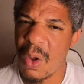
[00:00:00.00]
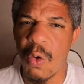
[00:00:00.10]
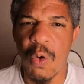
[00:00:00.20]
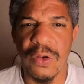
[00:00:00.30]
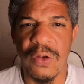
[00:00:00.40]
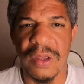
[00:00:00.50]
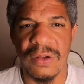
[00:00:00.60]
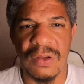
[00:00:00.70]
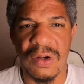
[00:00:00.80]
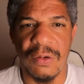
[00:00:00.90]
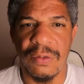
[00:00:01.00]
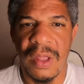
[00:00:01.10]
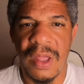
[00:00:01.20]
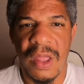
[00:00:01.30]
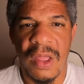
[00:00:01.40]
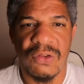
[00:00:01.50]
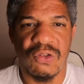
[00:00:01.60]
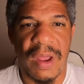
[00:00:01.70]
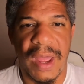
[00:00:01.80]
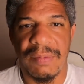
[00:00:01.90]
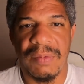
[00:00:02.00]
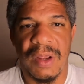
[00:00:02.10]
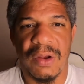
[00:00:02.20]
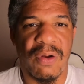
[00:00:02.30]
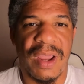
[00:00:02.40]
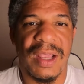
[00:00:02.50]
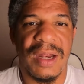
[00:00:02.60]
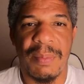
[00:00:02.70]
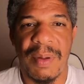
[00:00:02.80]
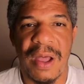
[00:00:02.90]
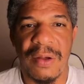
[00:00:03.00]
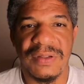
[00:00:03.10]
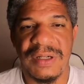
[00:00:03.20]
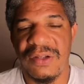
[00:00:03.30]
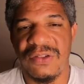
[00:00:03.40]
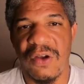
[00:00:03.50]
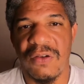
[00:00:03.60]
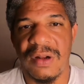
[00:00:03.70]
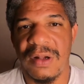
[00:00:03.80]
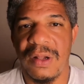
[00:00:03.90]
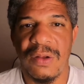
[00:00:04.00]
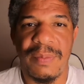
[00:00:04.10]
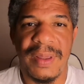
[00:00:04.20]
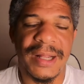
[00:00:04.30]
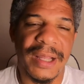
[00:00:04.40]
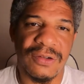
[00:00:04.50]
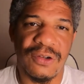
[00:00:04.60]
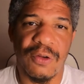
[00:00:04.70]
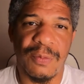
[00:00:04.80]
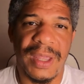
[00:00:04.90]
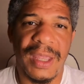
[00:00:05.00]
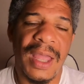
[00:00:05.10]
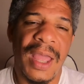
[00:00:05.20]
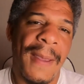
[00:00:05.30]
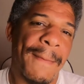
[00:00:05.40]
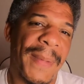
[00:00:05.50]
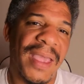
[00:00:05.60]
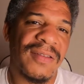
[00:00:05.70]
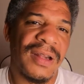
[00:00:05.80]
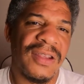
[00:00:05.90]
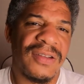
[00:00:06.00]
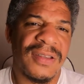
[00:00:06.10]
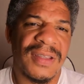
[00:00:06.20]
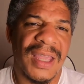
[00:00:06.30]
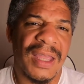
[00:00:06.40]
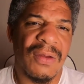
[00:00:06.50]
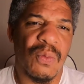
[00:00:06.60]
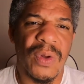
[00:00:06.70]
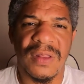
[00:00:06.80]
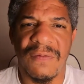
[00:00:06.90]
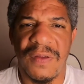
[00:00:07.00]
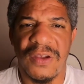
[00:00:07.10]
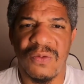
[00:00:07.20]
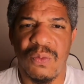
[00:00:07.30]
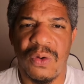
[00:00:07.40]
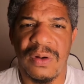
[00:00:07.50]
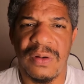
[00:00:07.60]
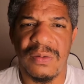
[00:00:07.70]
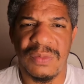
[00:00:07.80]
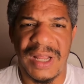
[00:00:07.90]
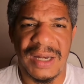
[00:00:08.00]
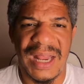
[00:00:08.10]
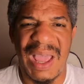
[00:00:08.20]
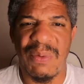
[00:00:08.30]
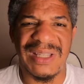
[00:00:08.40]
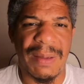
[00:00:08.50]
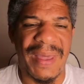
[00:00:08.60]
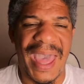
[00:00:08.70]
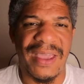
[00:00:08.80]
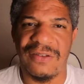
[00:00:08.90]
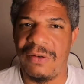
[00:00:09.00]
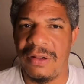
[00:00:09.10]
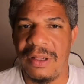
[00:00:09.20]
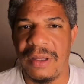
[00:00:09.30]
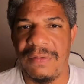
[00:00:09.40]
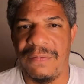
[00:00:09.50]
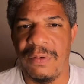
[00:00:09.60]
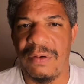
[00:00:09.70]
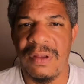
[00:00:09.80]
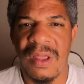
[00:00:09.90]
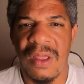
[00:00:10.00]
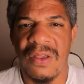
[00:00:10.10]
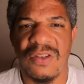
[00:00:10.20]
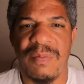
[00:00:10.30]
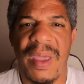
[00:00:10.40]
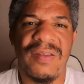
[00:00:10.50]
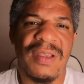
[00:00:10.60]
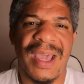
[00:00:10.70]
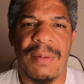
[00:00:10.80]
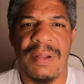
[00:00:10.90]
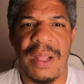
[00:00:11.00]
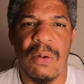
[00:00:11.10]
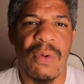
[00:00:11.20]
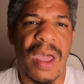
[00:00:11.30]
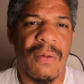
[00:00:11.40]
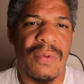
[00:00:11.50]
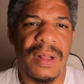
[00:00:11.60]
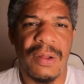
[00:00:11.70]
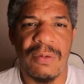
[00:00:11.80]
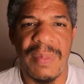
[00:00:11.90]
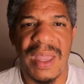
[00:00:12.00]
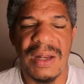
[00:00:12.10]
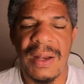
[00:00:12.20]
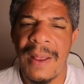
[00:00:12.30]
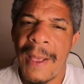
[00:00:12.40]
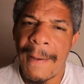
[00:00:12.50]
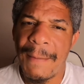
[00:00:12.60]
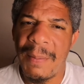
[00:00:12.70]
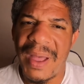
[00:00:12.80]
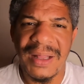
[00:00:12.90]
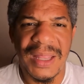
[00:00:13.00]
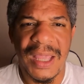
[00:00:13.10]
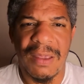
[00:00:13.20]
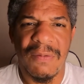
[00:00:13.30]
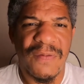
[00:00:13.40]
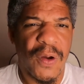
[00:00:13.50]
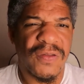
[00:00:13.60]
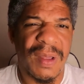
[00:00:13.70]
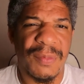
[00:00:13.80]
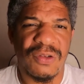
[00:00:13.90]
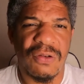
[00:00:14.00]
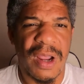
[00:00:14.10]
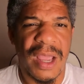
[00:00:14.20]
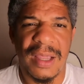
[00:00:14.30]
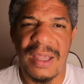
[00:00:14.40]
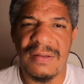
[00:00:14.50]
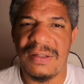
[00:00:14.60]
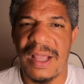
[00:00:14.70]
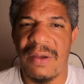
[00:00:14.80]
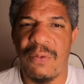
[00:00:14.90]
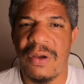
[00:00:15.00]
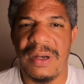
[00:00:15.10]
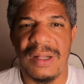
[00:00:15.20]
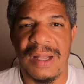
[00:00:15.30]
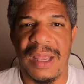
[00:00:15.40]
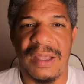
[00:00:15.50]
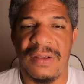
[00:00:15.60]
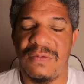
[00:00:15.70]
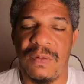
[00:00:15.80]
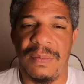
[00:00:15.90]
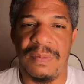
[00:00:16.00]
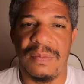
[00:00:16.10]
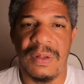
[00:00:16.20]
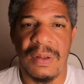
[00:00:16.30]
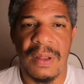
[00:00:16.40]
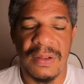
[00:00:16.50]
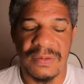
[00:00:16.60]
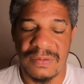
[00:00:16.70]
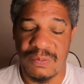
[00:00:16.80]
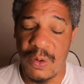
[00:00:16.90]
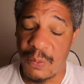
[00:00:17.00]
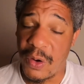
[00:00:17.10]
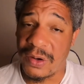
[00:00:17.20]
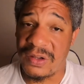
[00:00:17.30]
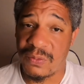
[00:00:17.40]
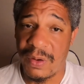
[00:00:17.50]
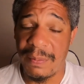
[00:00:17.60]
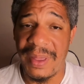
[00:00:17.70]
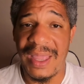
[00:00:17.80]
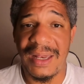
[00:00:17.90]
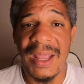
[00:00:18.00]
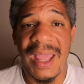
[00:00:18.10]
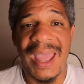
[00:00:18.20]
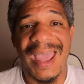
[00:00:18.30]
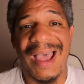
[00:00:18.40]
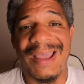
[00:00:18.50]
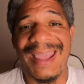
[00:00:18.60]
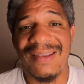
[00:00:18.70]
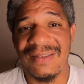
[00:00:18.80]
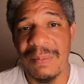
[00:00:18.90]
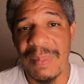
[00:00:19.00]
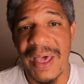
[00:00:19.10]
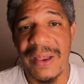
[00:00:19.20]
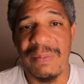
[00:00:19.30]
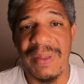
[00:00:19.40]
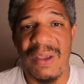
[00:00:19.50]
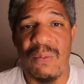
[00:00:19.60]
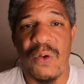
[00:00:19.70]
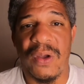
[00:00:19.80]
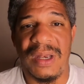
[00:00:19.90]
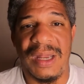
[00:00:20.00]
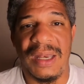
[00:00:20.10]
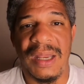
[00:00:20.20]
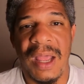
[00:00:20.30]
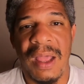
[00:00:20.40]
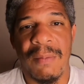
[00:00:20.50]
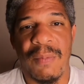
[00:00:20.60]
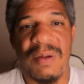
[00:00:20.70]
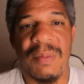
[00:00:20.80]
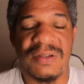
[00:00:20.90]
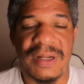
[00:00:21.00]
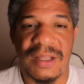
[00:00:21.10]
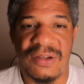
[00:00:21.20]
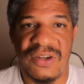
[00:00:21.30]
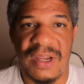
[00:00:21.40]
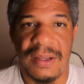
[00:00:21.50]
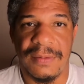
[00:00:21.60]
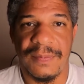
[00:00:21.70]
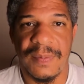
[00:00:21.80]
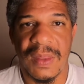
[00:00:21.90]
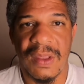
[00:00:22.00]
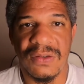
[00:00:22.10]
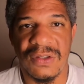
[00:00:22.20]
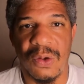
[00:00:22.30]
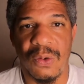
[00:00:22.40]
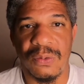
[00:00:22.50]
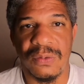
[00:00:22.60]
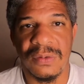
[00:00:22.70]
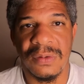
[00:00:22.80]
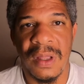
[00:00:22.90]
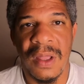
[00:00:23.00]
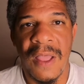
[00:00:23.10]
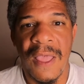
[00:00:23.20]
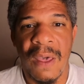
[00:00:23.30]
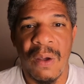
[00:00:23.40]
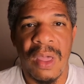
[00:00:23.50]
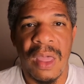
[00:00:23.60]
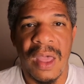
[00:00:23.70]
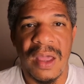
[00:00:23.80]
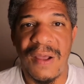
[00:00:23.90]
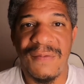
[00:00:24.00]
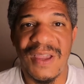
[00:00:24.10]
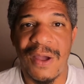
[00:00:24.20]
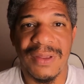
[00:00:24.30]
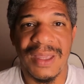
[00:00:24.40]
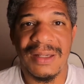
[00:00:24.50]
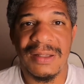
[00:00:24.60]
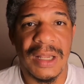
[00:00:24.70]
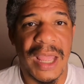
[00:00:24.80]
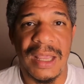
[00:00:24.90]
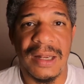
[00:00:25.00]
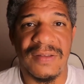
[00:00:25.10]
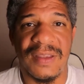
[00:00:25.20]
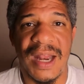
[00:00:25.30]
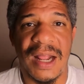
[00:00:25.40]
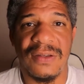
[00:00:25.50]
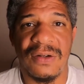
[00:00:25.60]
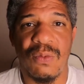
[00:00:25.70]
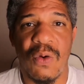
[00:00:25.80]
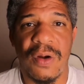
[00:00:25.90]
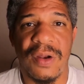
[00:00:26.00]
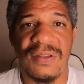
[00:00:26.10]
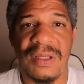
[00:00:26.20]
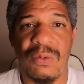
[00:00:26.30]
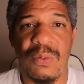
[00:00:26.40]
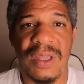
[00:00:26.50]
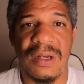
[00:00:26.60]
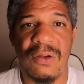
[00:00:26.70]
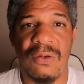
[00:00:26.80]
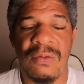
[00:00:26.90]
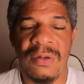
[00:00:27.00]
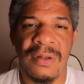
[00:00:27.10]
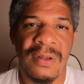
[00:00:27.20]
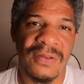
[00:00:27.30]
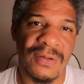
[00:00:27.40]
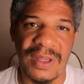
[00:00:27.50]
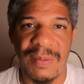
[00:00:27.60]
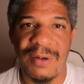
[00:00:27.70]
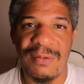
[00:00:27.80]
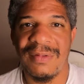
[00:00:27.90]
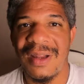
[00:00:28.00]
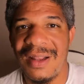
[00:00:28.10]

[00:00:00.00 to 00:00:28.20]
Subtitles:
Or you can, try cranking it, pausing it, jerking it a little bit like a jerk bait. Basically just seeing what the fish want that day and what type of action they're looking for. So you basically got to play around with a little bit. But my thinking first I'm gonna try is like working it like working the swim bait against the bottom and working it pretty much like a jig. So enough talking. Hey, let's get out to the water and see what we can do. So come on,